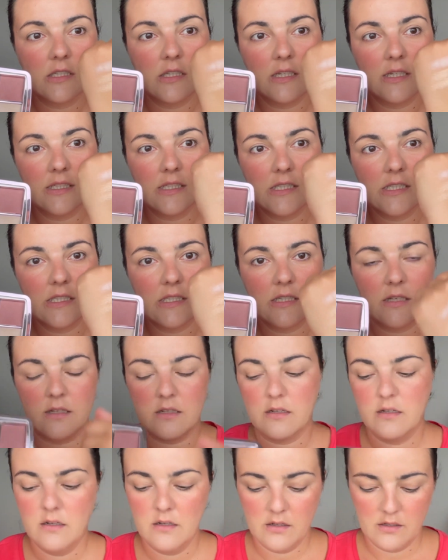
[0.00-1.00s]
let's
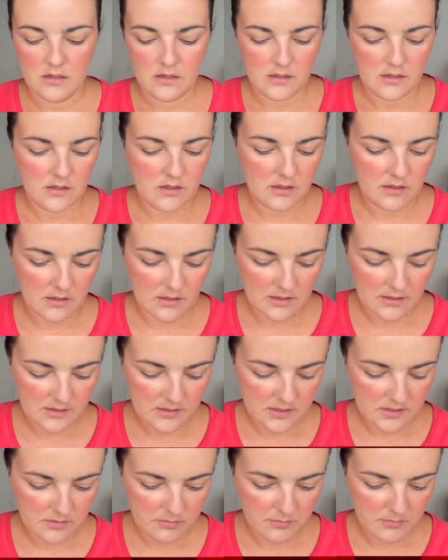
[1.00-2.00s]
say. And
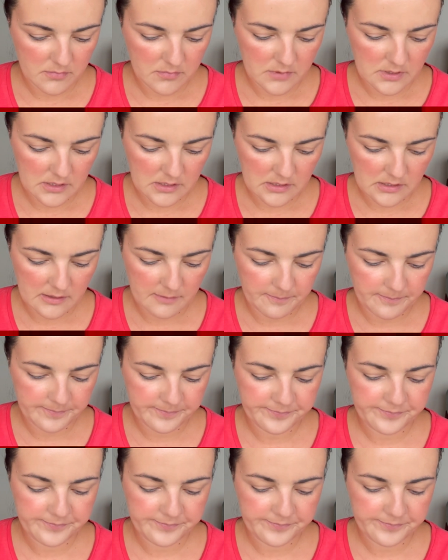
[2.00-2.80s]
let me